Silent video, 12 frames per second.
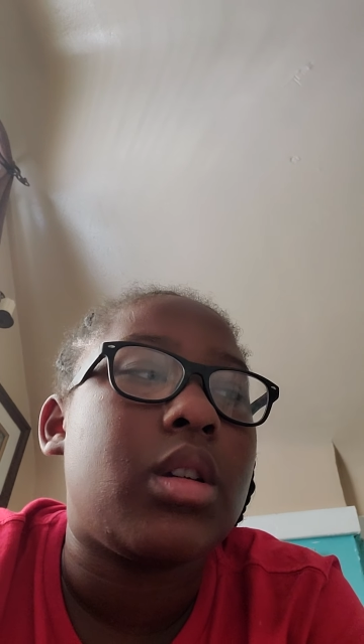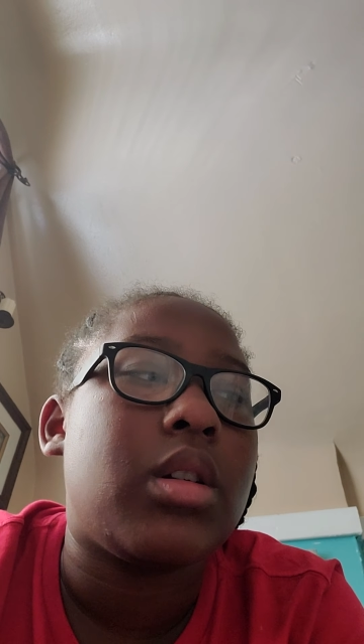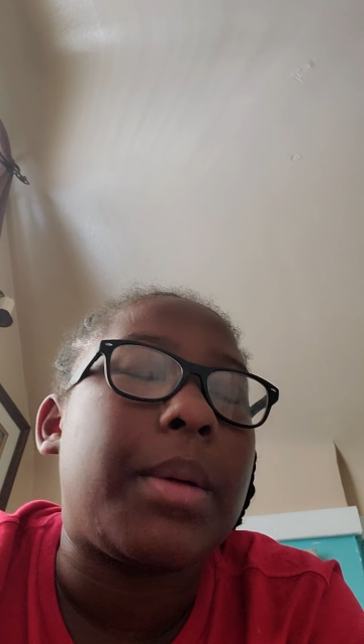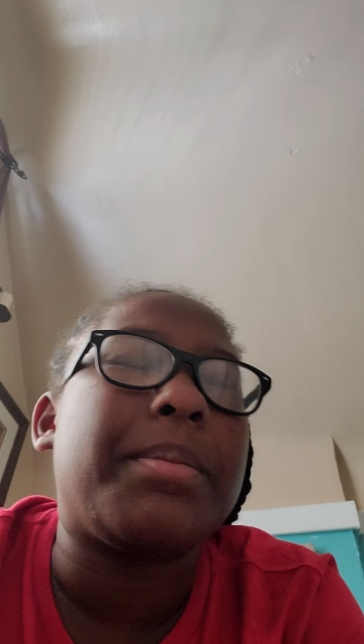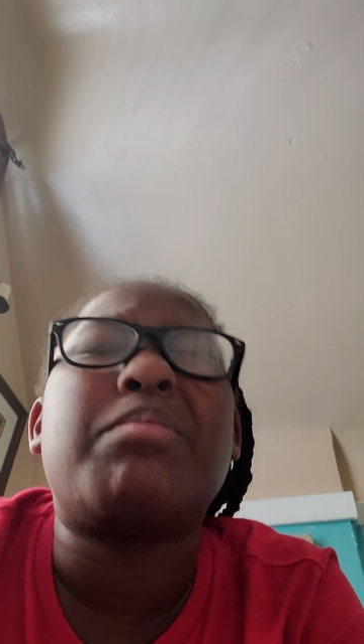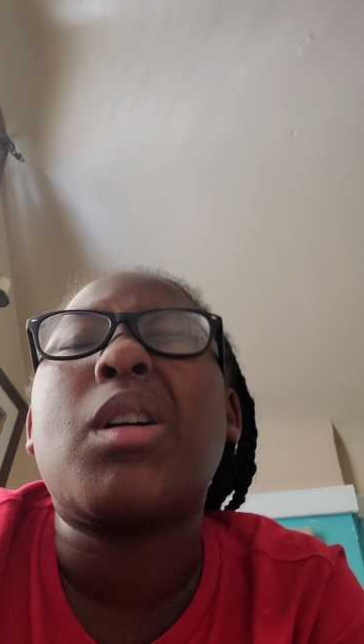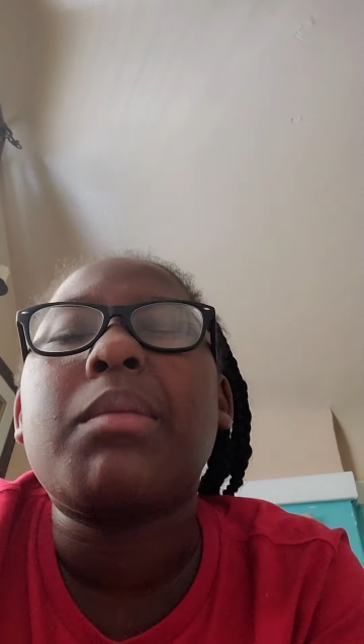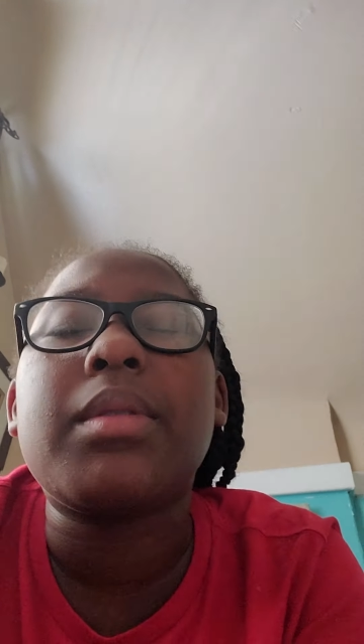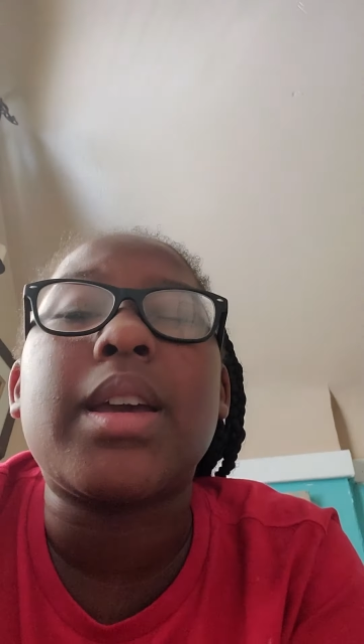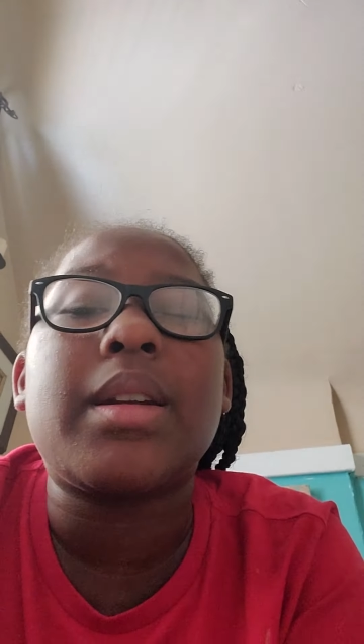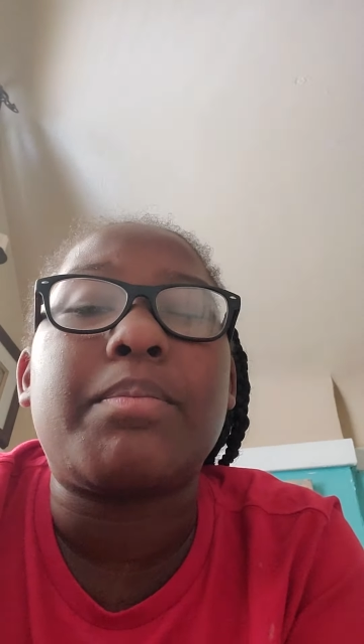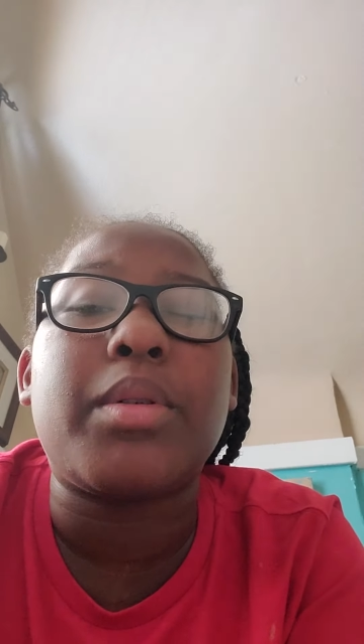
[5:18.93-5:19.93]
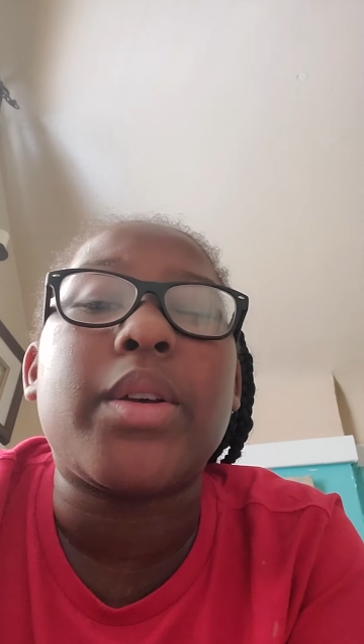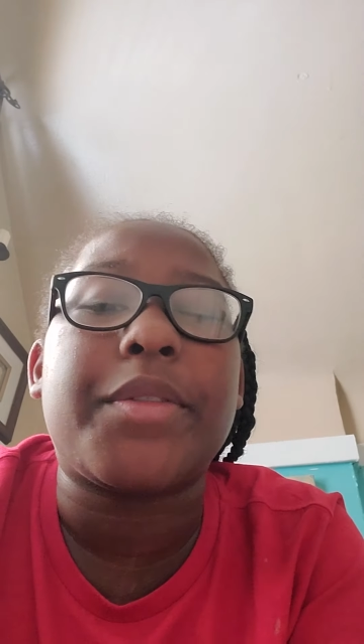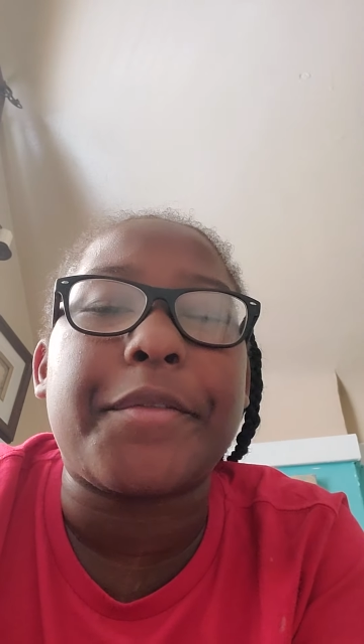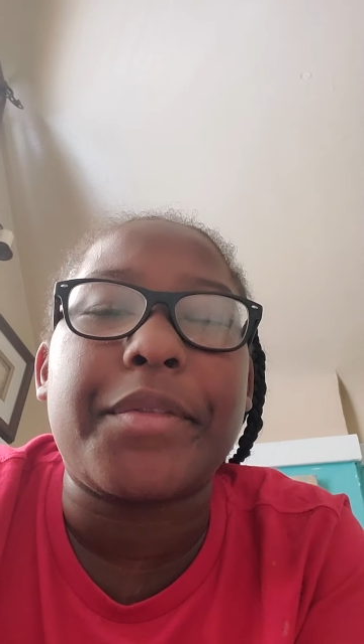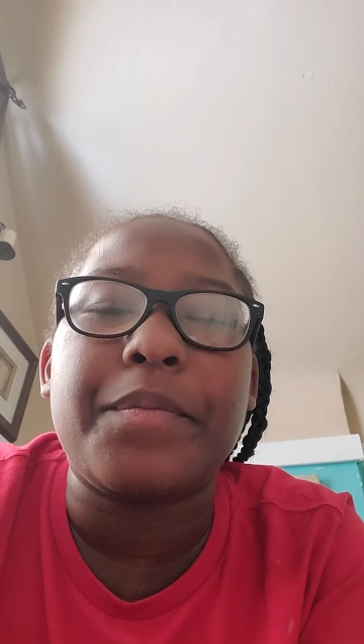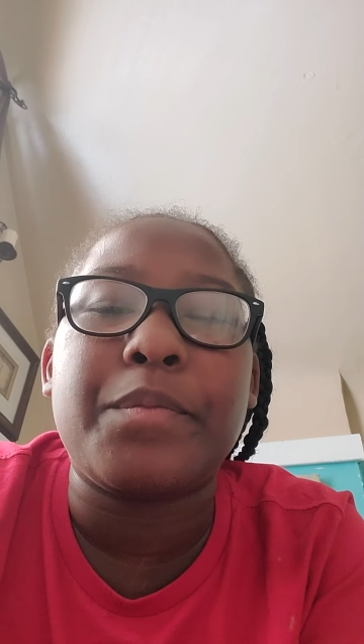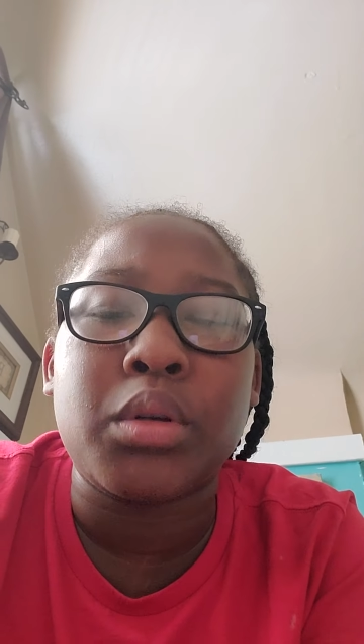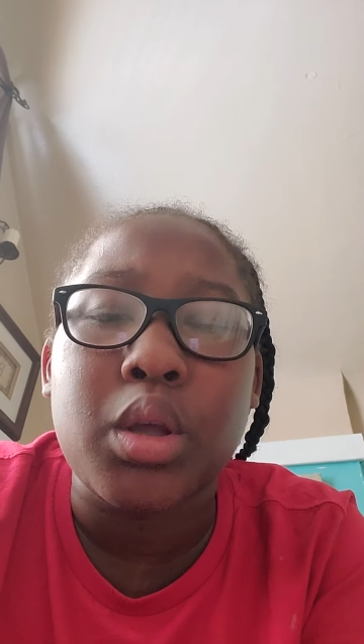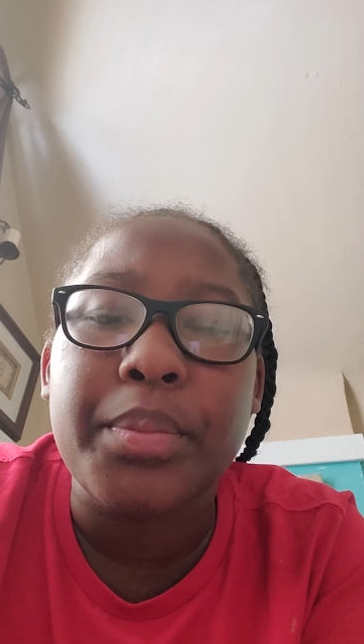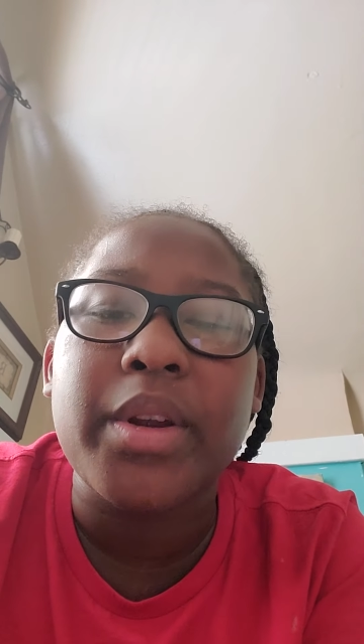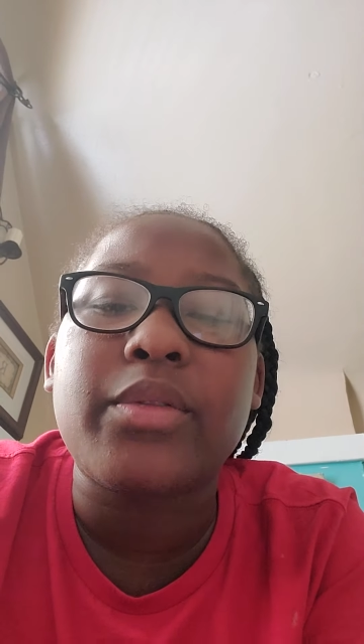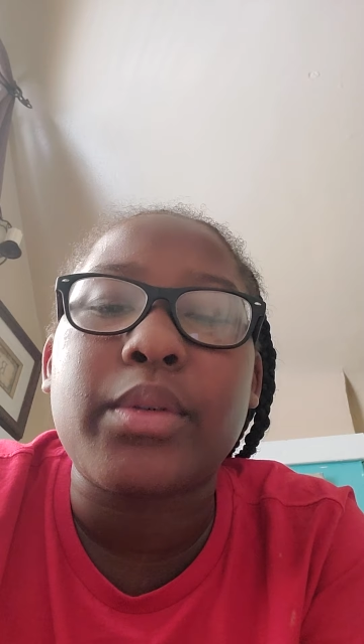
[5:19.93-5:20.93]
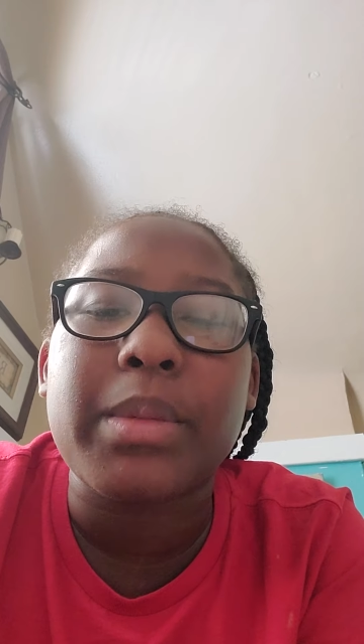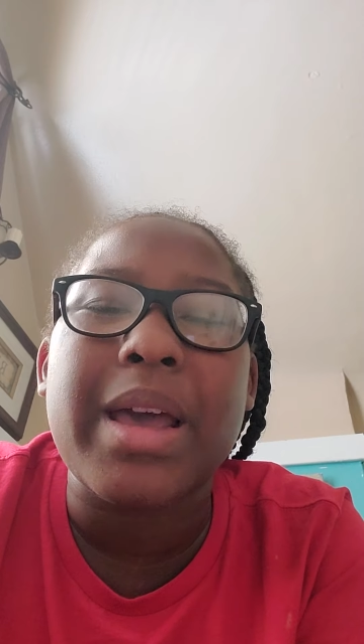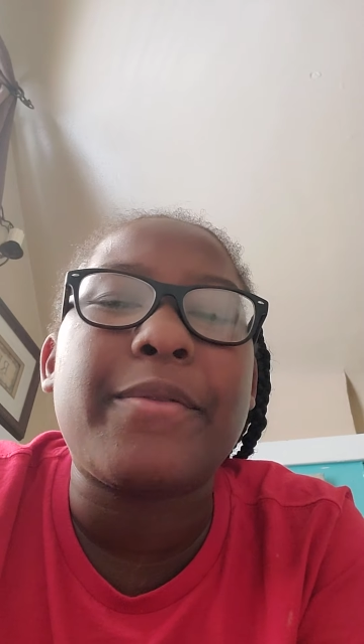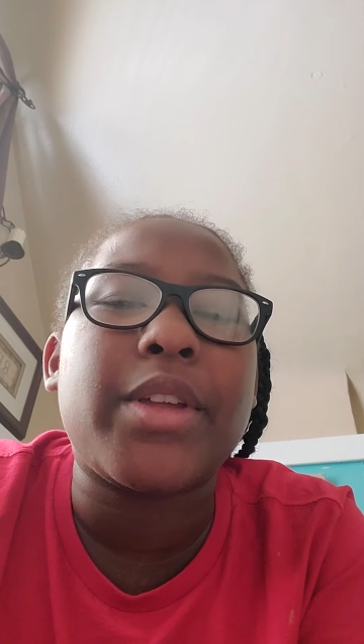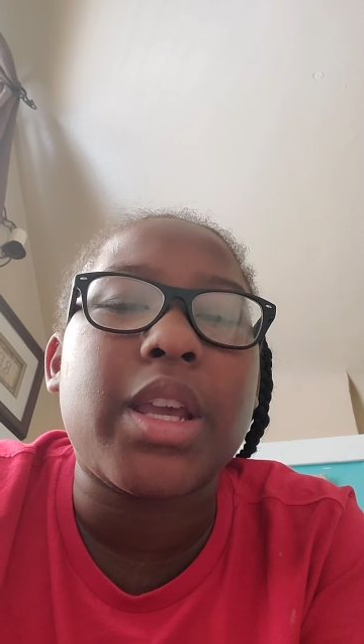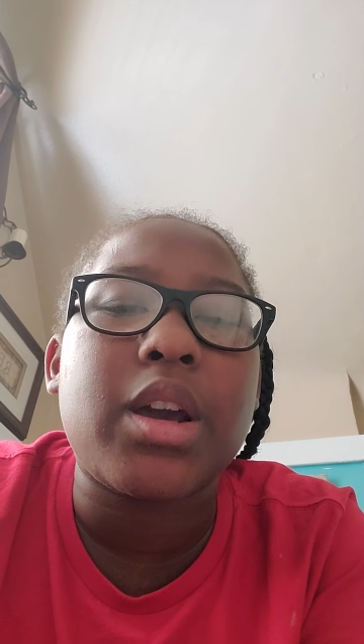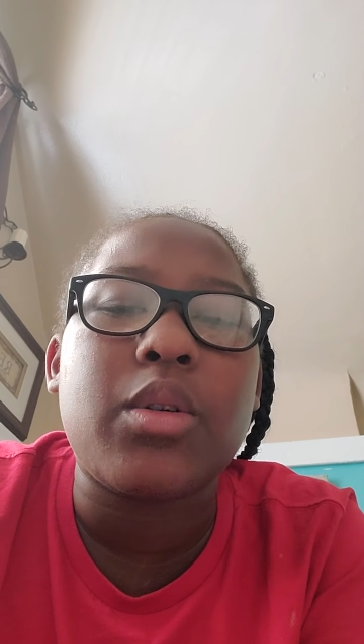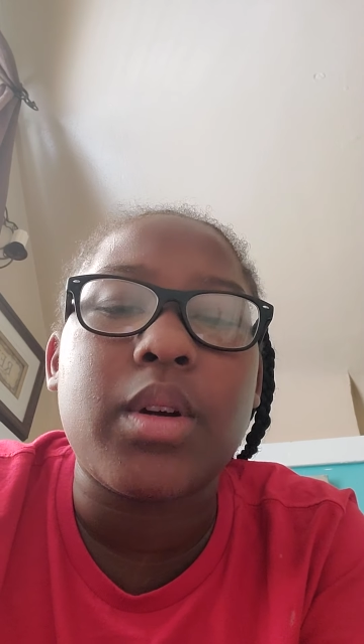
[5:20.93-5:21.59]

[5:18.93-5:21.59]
I'm probably gonna post bloopers from that video.